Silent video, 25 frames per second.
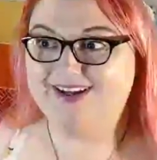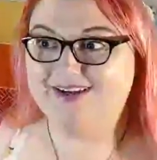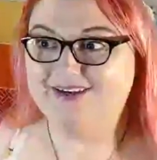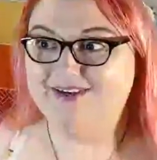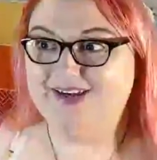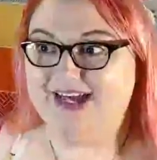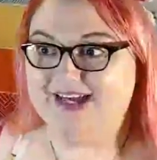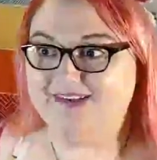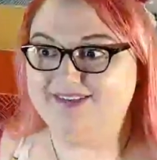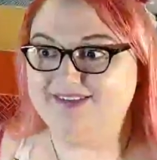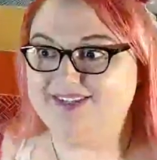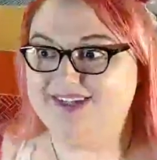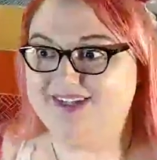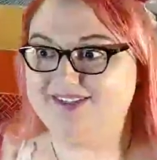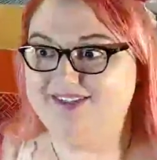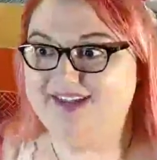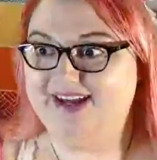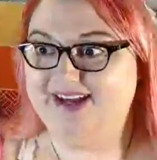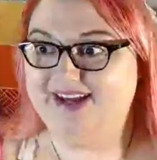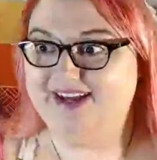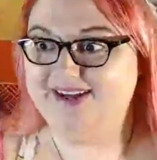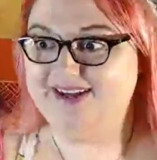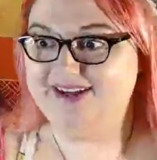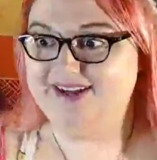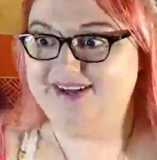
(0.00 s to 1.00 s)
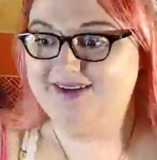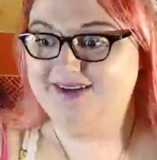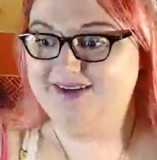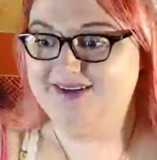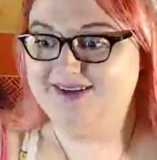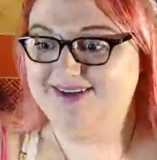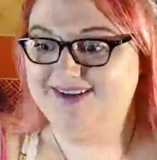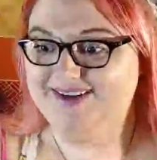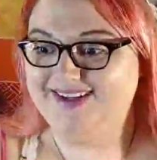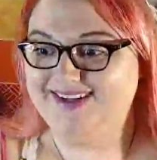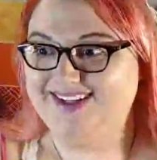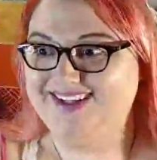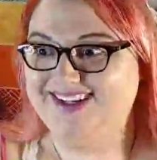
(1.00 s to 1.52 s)
Haven't done that.
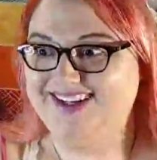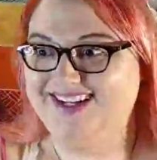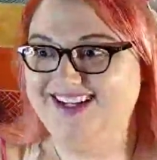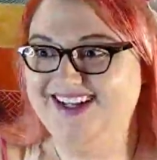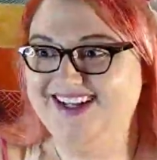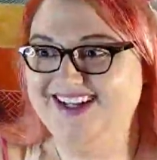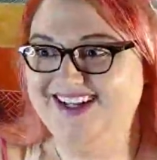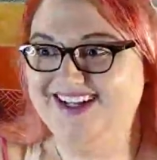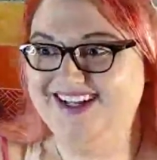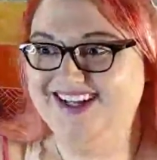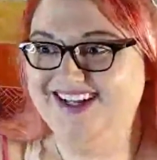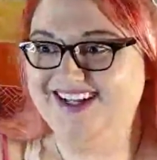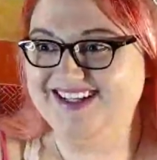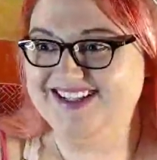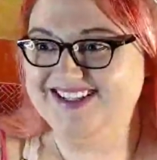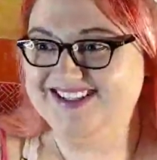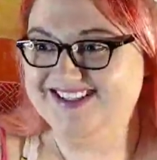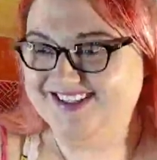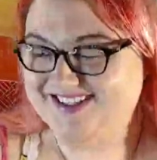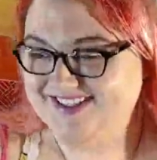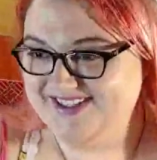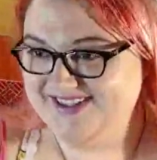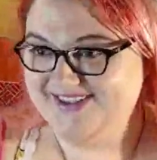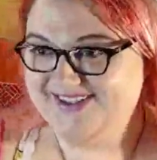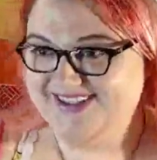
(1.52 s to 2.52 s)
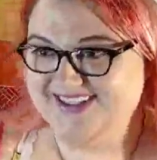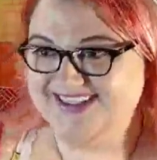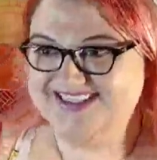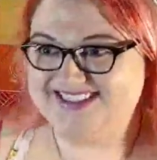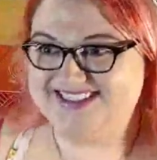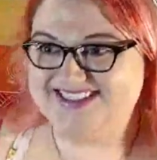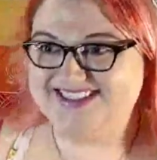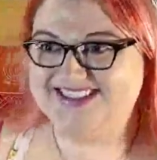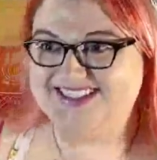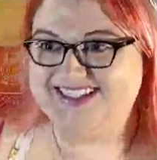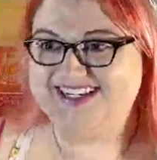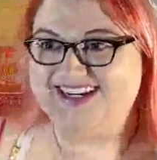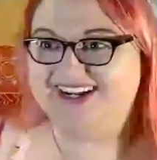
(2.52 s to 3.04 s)
So let's
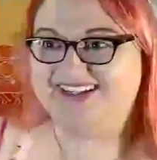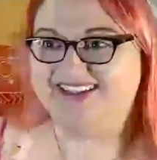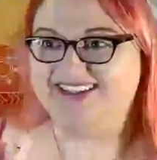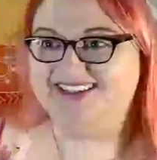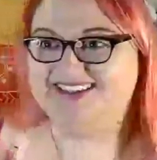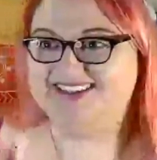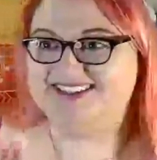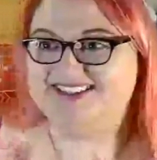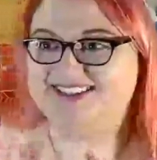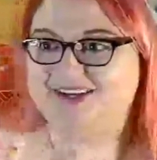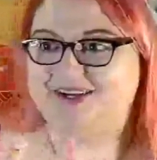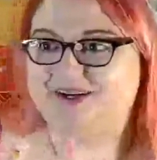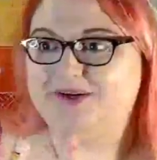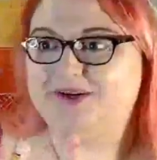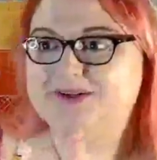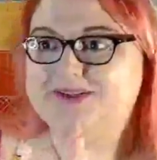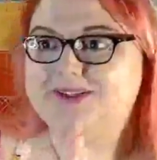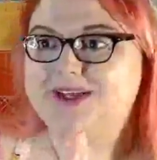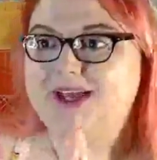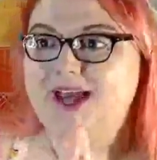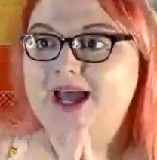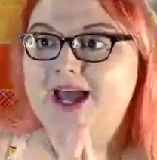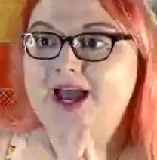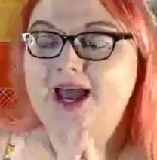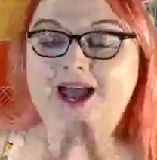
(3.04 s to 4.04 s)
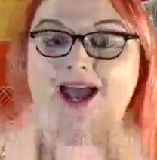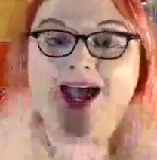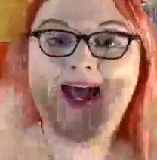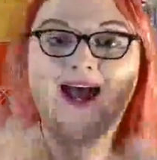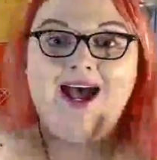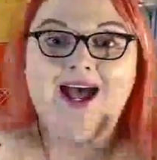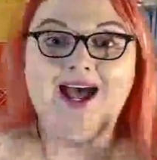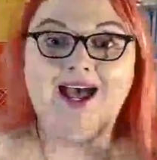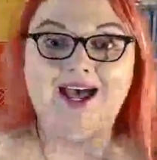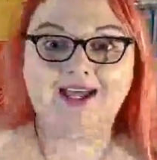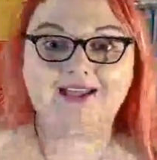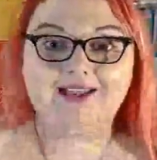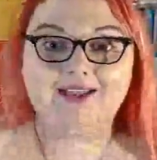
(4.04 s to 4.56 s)
see how this goes.
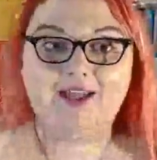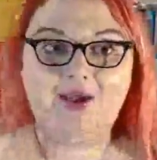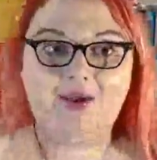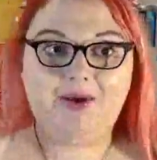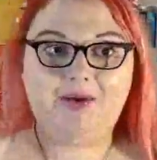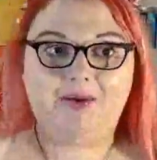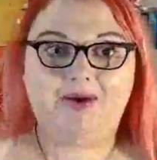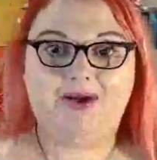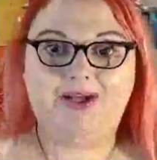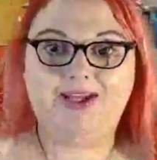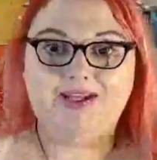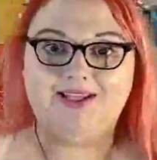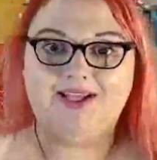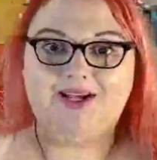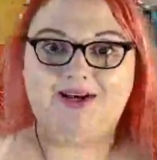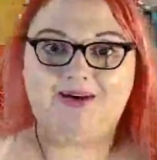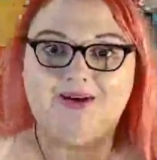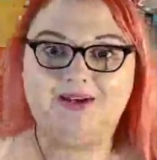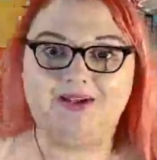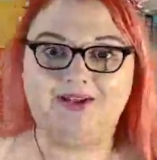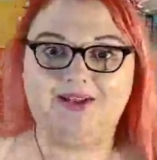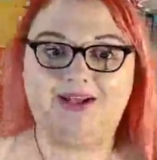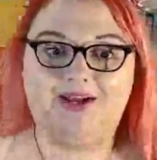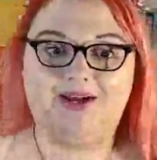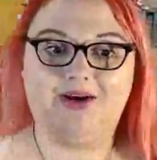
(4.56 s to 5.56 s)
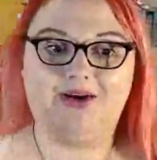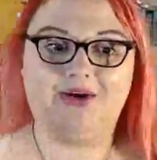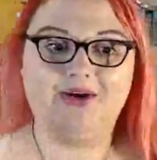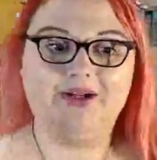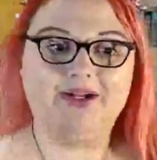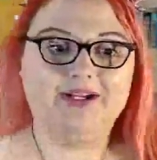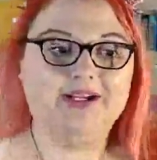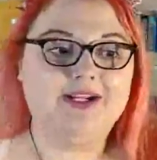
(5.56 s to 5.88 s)
Hello, hello, hello.